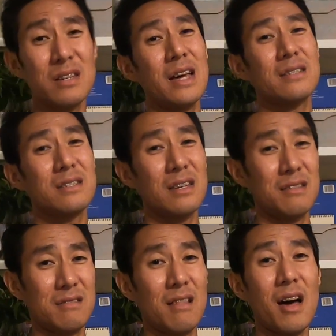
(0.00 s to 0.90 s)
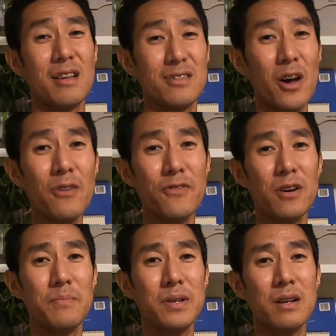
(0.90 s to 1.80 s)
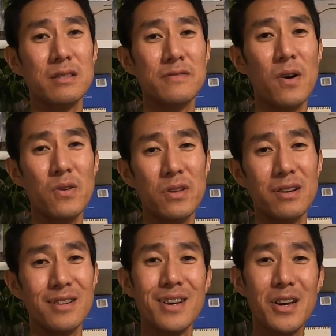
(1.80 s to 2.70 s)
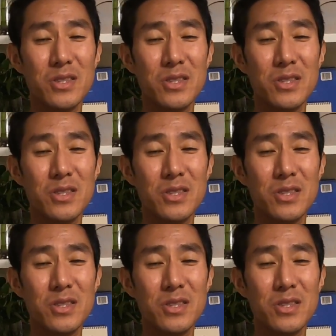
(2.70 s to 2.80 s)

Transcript: it actually gets a lot tougher because of all the